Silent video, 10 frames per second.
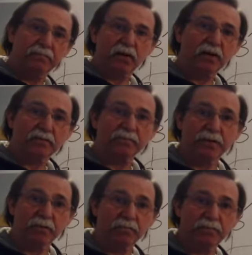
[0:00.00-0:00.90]
talk to
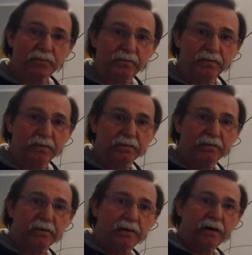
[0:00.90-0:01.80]
me over the
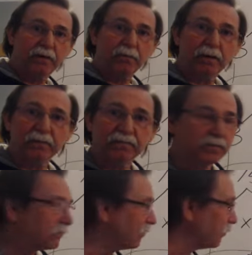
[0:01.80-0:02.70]
airwaves
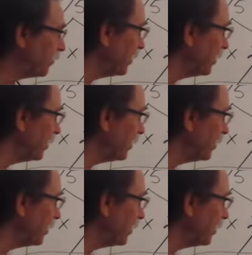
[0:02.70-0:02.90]
here.